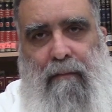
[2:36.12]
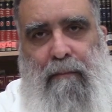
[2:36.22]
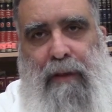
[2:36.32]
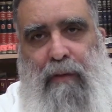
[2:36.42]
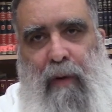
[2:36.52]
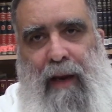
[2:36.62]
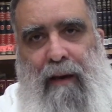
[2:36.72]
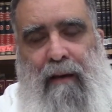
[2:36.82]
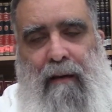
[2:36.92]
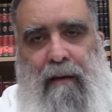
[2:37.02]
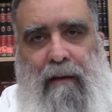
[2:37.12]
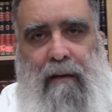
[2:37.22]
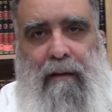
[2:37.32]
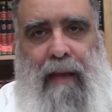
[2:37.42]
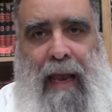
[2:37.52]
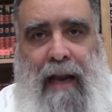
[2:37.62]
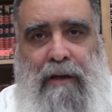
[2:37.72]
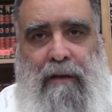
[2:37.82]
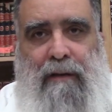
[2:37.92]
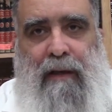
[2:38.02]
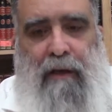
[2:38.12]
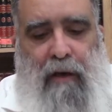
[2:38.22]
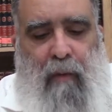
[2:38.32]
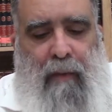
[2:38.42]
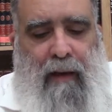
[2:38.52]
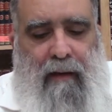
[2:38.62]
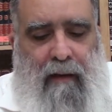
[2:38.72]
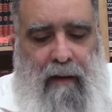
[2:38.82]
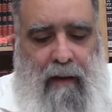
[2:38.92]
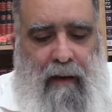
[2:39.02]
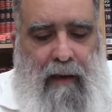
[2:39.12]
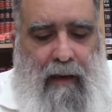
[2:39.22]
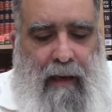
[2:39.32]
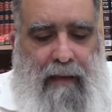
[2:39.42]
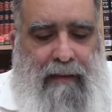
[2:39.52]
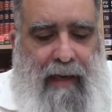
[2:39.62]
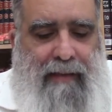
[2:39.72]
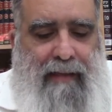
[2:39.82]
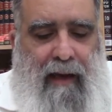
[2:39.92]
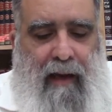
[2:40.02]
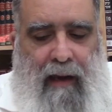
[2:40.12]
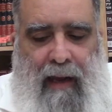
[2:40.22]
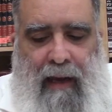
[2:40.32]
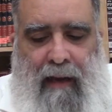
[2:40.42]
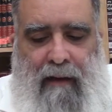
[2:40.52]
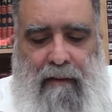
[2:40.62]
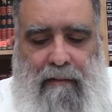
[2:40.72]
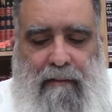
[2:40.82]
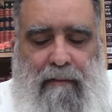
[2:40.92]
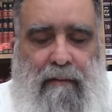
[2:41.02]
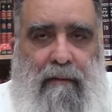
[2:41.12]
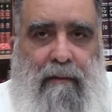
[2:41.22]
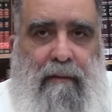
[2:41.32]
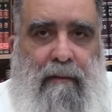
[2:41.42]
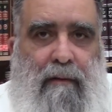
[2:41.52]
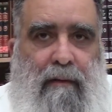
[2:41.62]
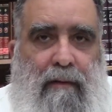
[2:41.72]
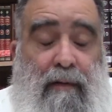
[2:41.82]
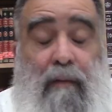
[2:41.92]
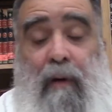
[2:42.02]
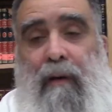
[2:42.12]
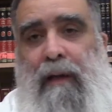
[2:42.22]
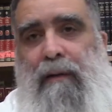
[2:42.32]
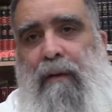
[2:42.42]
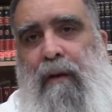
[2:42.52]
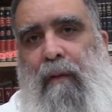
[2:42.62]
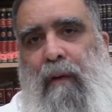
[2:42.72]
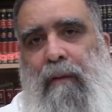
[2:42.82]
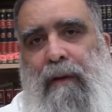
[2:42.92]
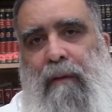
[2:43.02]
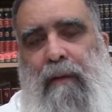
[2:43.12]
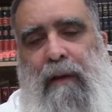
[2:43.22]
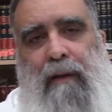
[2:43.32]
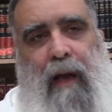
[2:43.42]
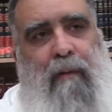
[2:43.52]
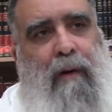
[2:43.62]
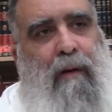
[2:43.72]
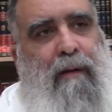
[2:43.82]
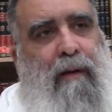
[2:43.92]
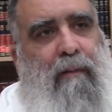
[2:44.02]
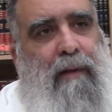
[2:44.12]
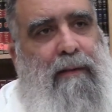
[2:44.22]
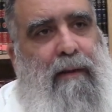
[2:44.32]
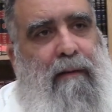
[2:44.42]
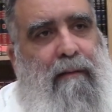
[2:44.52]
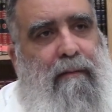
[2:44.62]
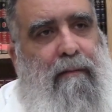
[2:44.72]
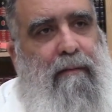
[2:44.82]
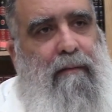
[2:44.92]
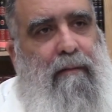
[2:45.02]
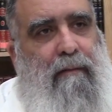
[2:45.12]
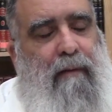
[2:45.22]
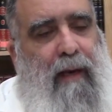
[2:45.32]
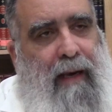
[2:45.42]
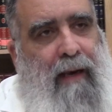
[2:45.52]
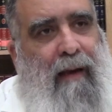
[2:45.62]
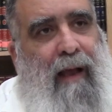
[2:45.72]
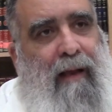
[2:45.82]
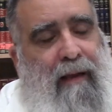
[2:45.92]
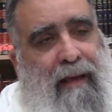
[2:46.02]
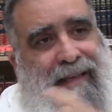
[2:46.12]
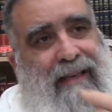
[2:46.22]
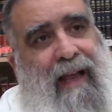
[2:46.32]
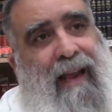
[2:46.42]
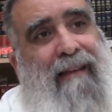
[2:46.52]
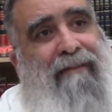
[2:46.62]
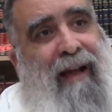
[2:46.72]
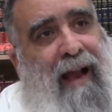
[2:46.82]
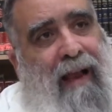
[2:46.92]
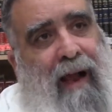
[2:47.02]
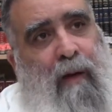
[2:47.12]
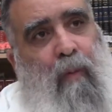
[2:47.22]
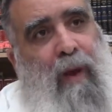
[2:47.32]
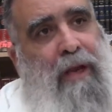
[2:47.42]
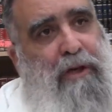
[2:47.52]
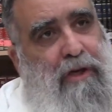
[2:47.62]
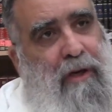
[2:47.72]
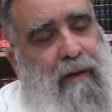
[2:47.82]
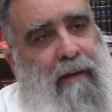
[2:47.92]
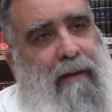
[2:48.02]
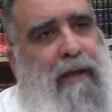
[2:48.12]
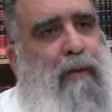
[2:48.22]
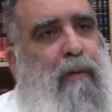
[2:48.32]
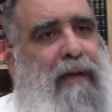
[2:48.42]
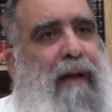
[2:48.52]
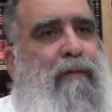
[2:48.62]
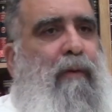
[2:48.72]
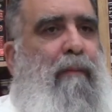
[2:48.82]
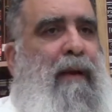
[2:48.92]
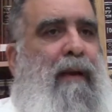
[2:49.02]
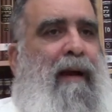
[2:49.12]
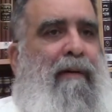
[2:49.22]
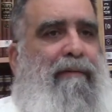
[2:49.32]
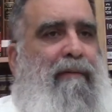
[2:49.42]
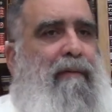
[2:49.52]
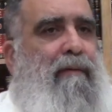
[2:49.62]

between the angels and human is Yetzer Hara, so we need to know now what we deal with it. How are we going to deal with this thing? Again, it says Halevai, I wish the two times would have been enough.